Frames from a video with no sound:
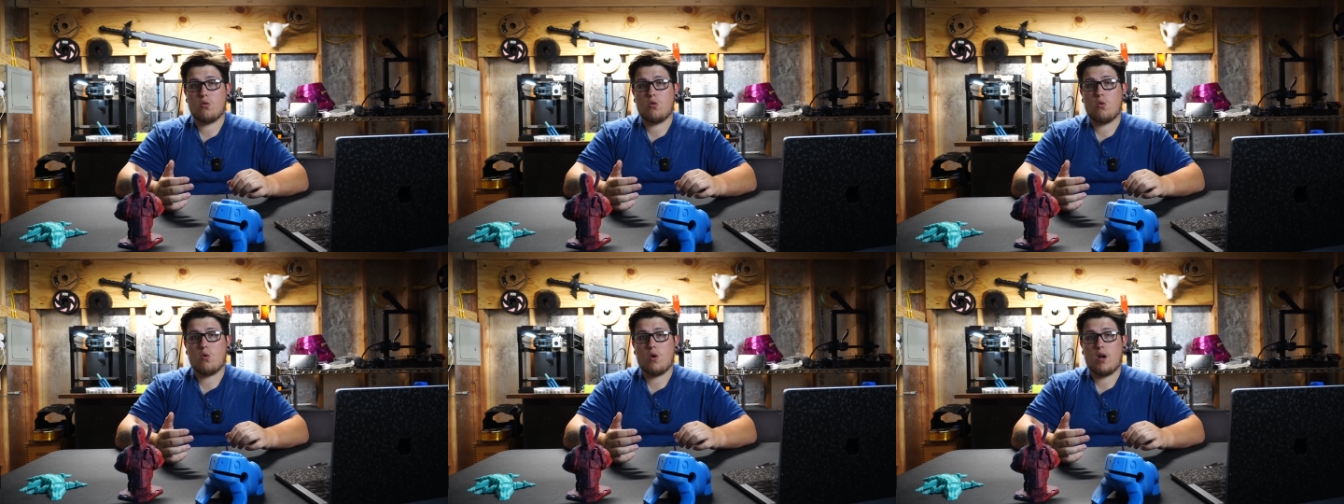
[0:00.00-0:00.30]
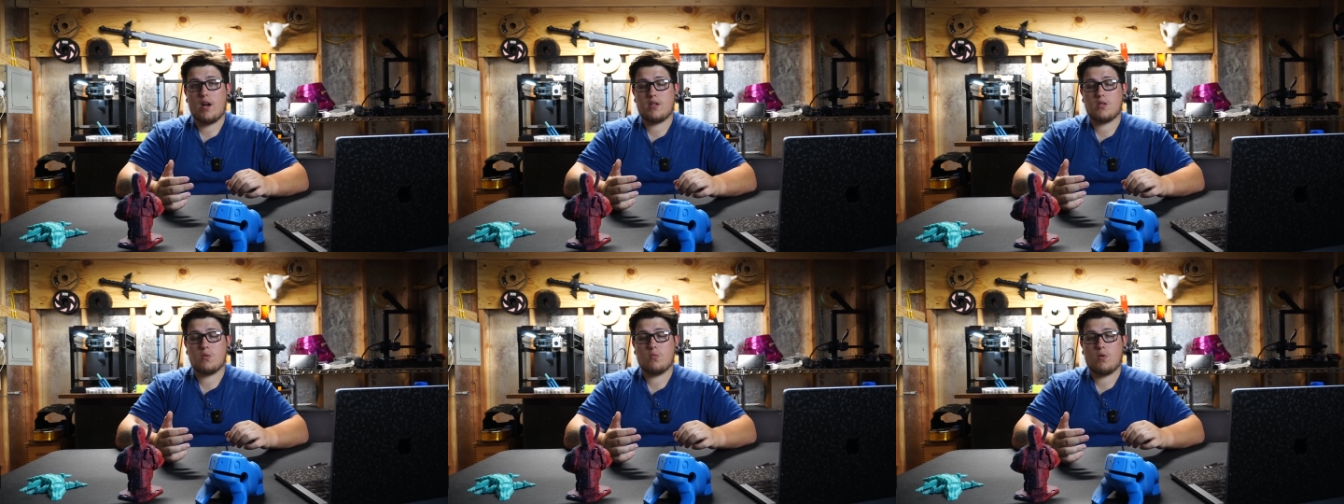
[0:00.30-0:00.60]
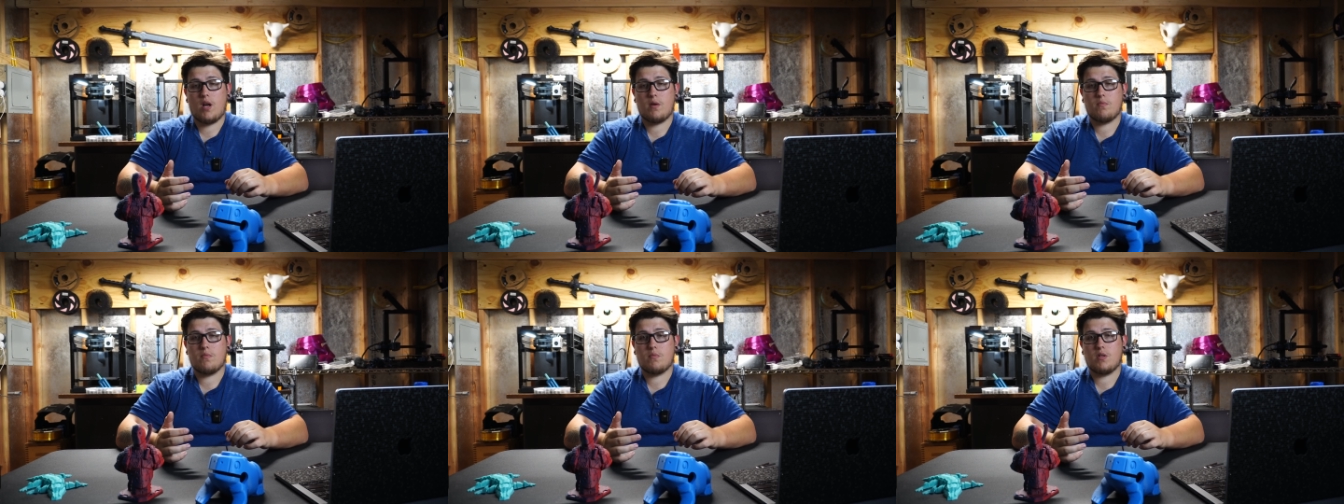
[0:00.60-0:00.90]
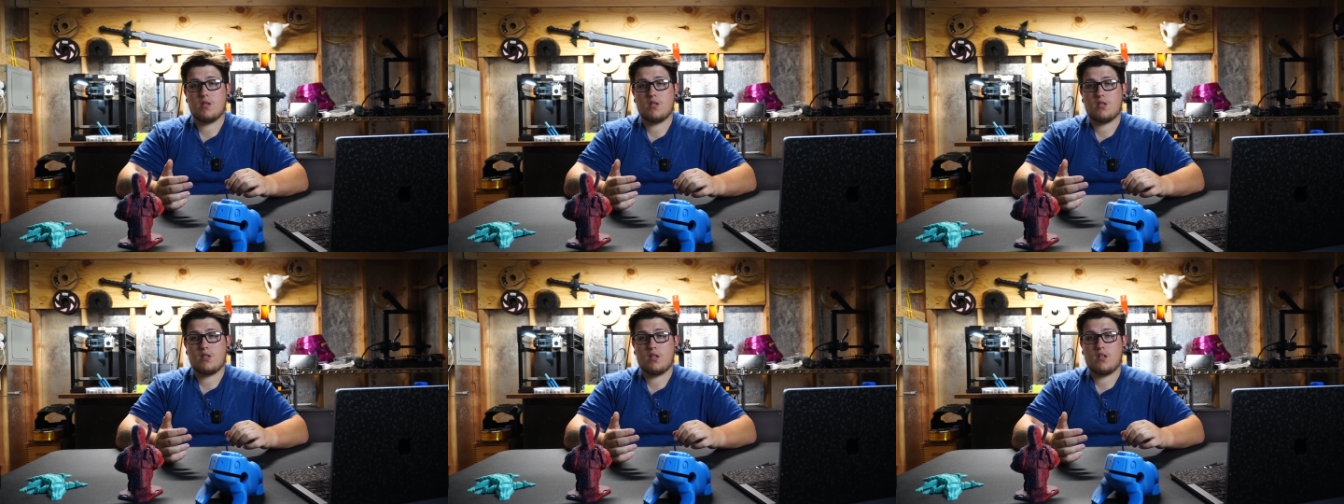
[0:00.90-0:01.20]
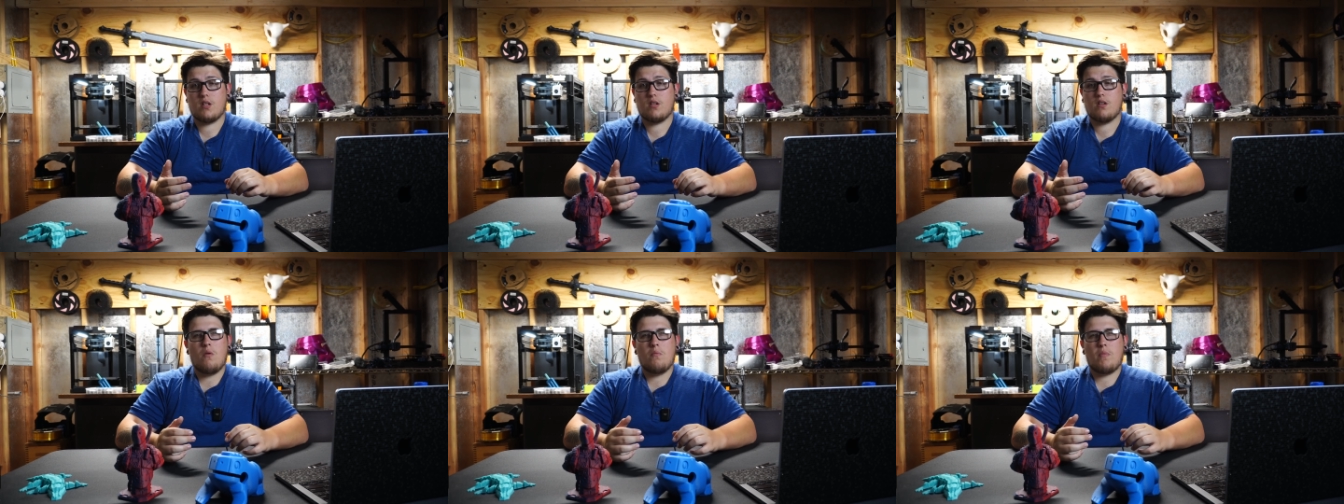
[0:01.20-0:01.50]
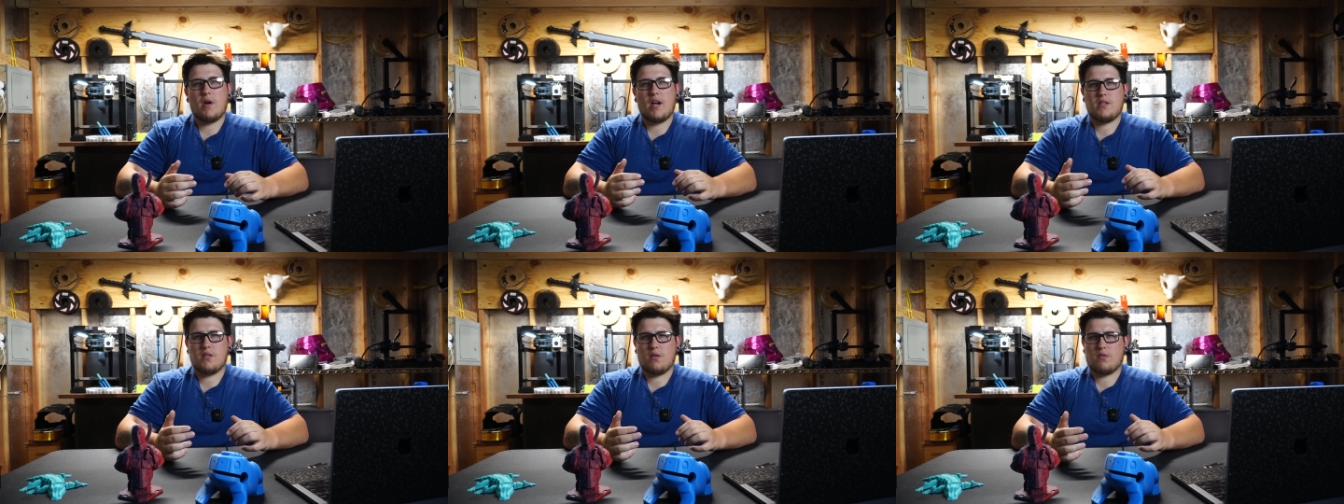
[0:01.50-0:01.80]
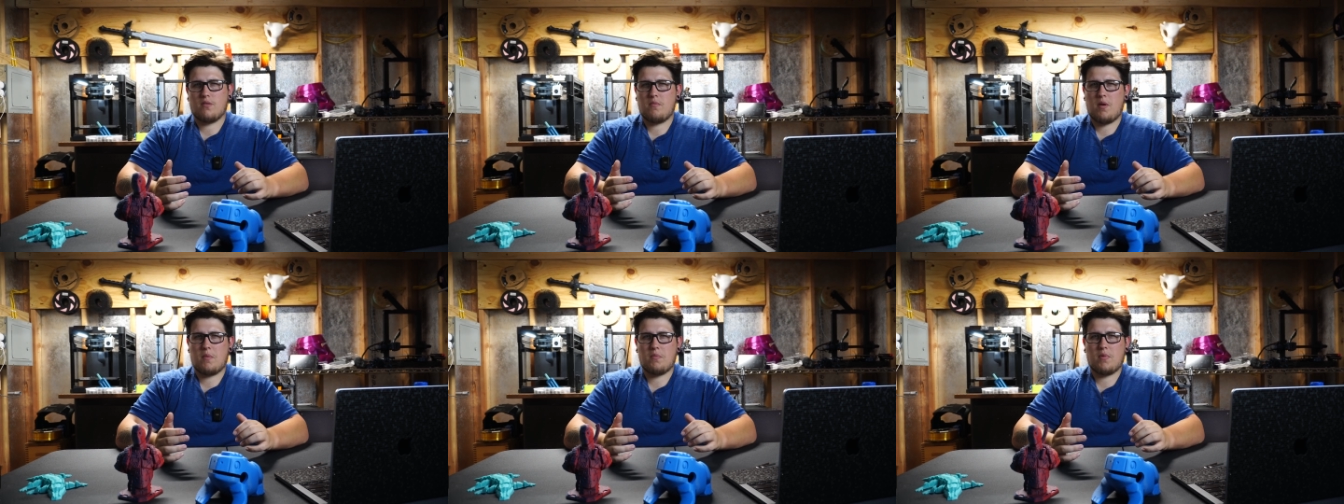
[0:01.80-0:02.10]
Core XY machine. But I
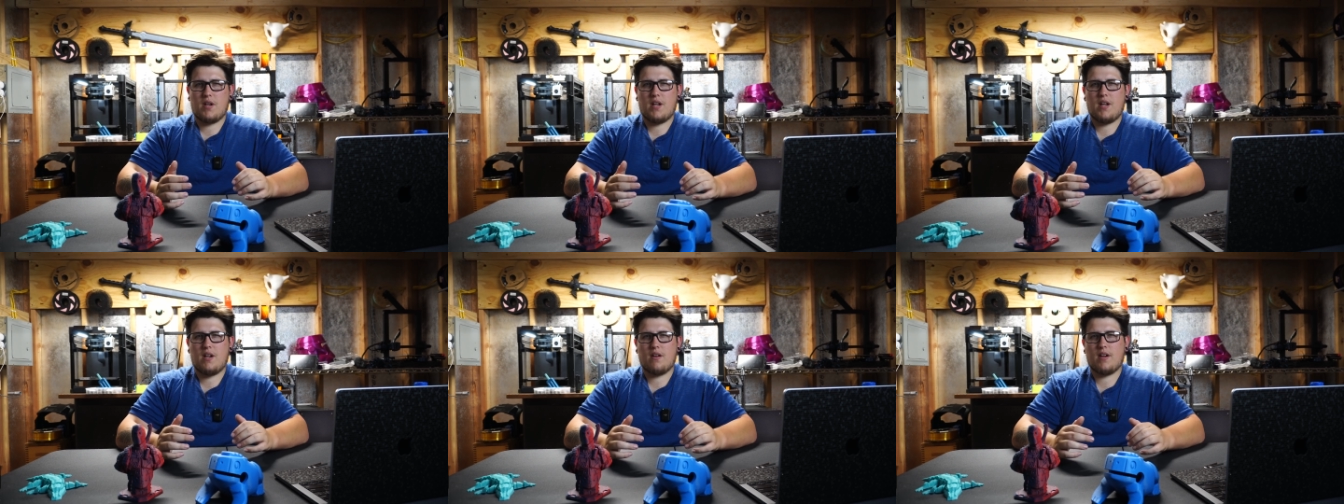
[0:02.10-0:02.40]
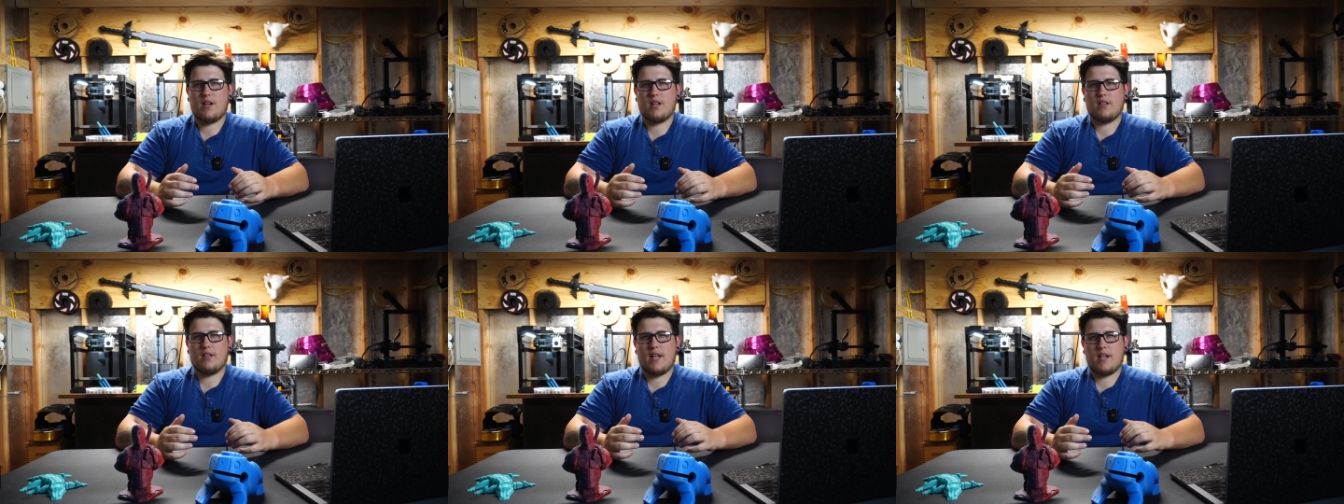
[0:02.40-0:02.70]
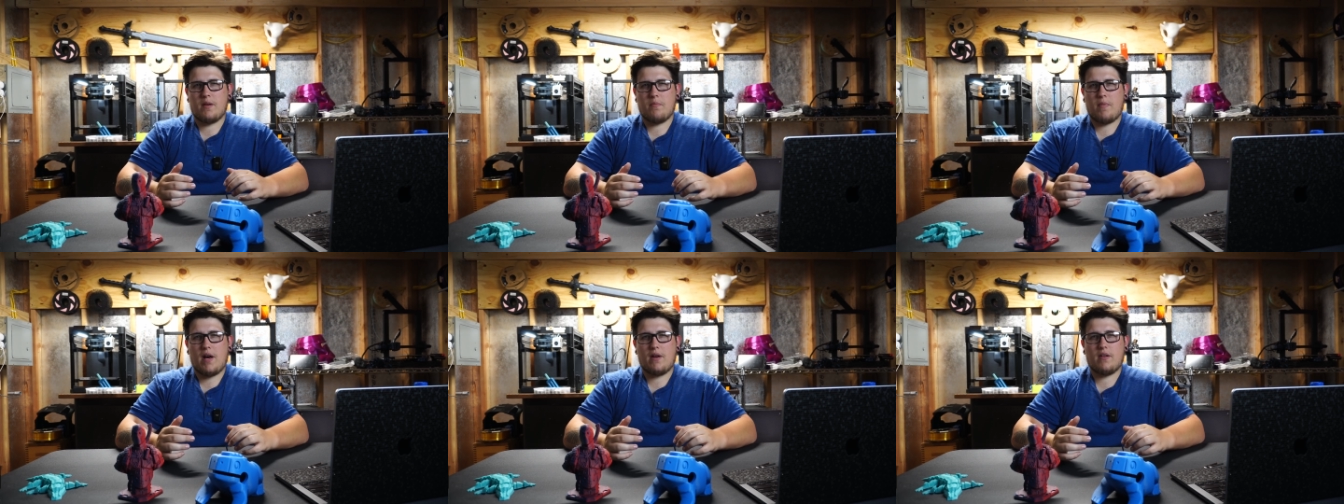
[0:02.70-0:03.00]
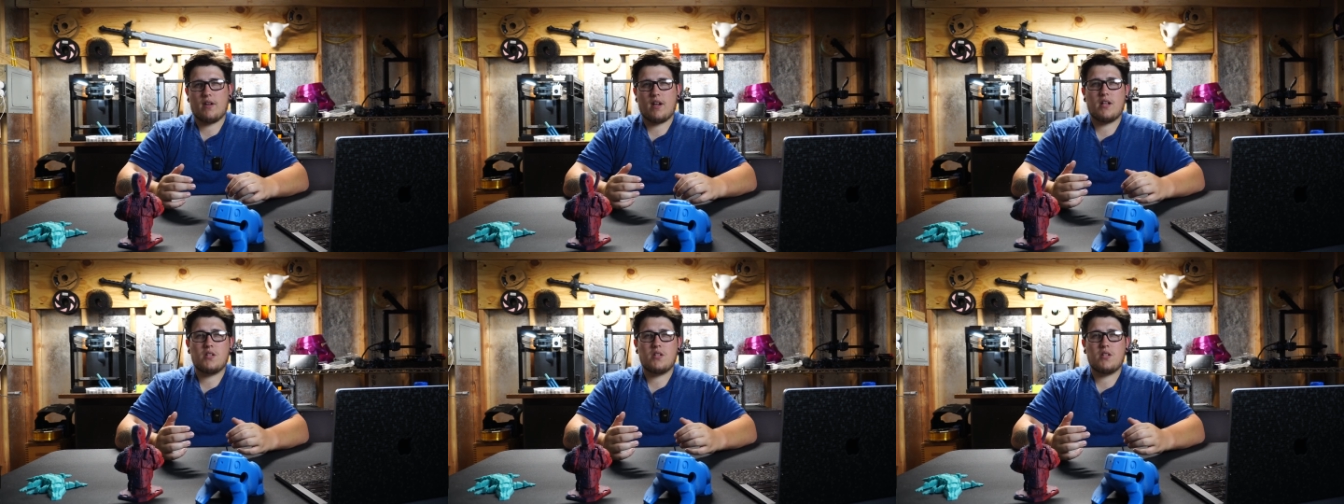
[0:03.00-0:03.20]
don't remember hearing a lot about it.